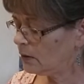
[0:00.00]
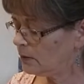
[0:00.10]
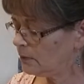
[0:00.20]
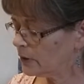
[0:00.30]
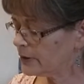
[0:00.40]

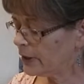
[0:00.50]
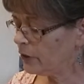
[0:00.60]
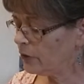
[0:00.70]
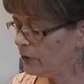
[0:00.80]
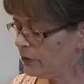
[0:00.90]
Looks like
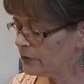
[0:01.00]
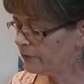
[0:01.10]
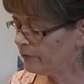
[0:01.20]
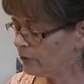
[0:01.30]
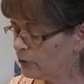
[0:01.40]
you can use
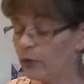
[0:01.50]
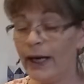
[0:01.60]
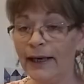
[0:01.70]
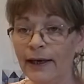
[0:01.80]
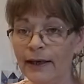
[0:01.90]
them for
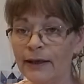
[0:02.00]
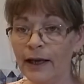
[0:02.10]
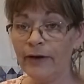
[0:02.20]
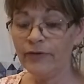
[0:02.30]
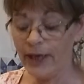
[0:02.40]
right and
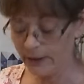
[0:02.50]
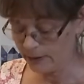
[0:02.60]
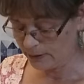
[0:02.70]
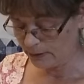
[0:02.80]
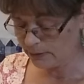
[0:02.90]

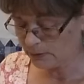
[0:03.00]
left-handed.